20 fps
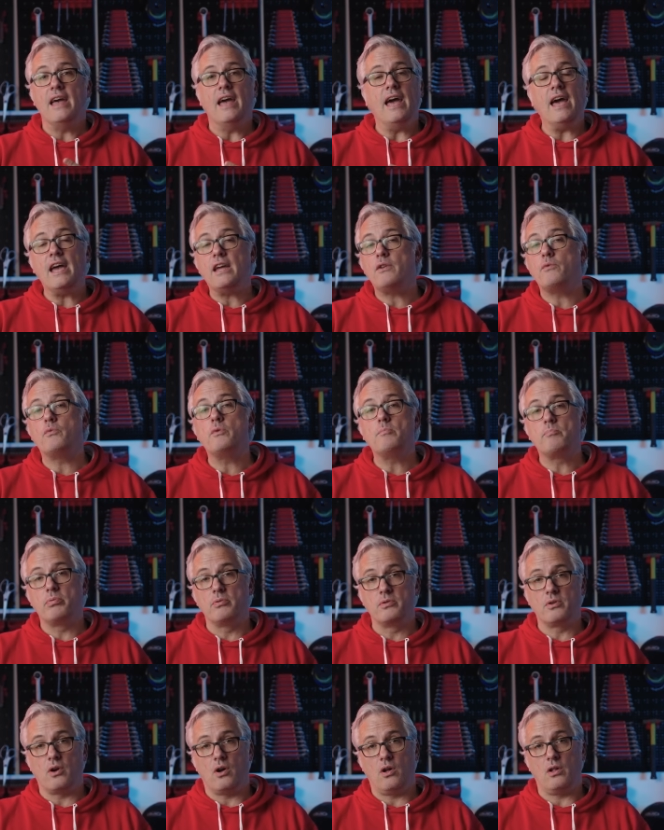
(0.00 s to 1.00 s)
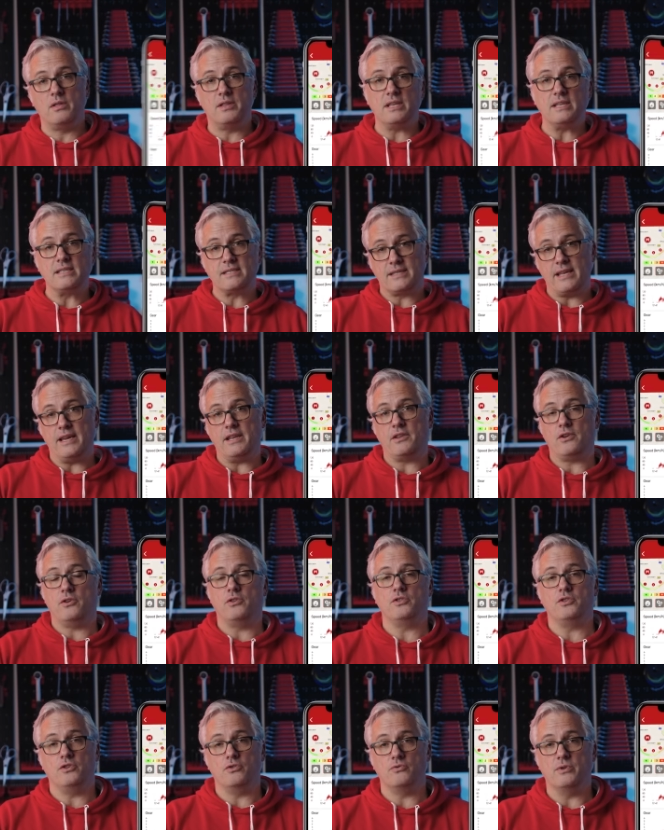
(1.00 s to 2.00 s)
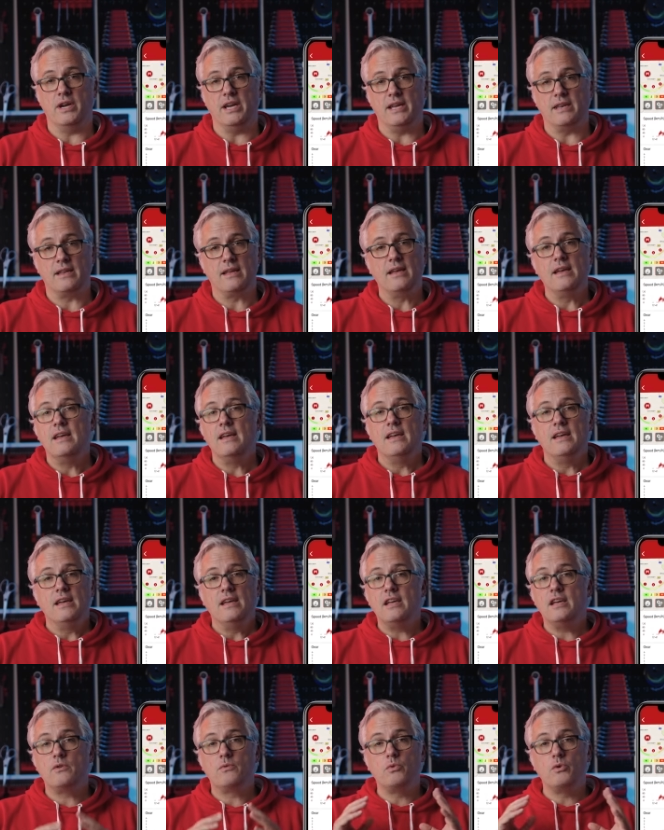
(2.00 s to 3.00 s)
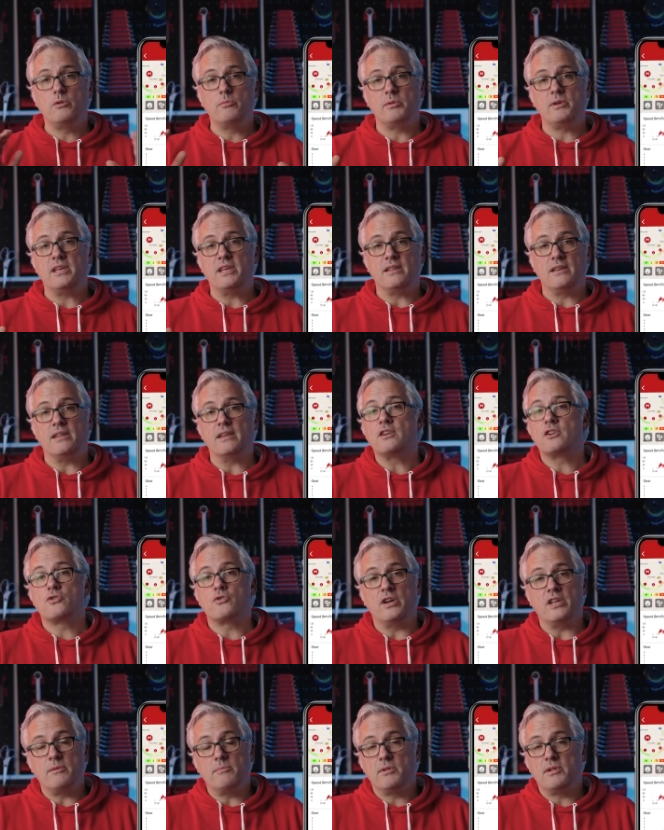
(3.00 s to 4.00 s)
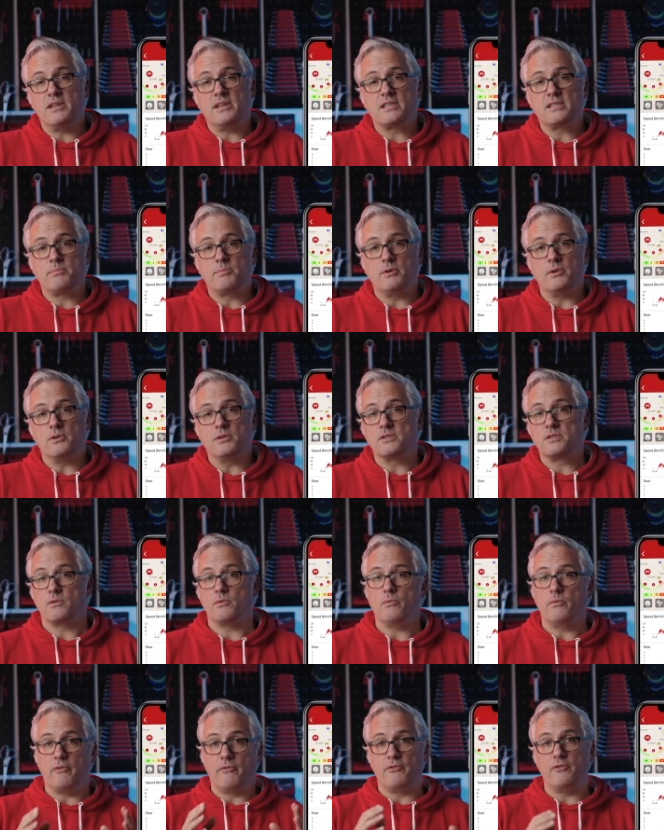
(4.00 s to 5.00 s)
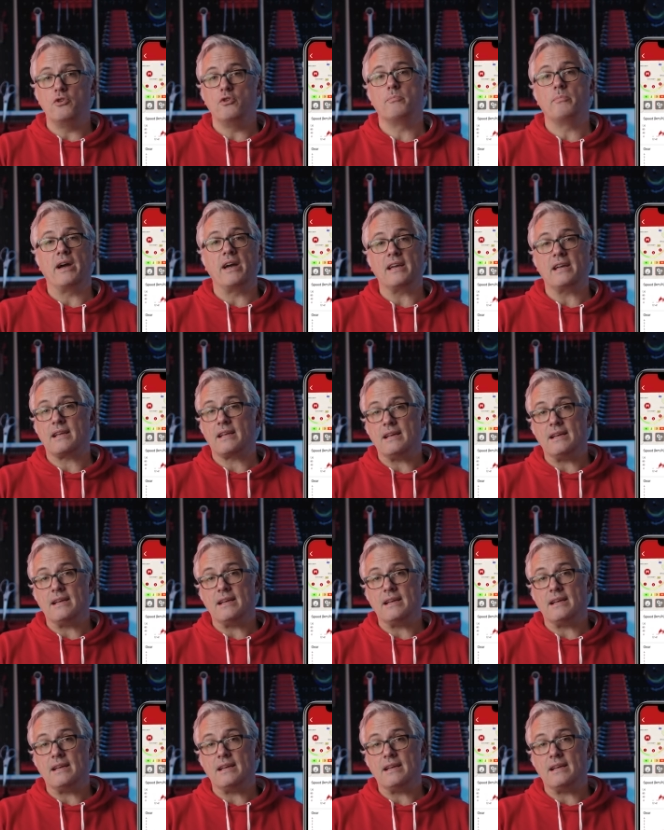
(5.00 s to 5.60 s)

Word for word: And we put all these data on your ride. It will be an incredible experience with your bike,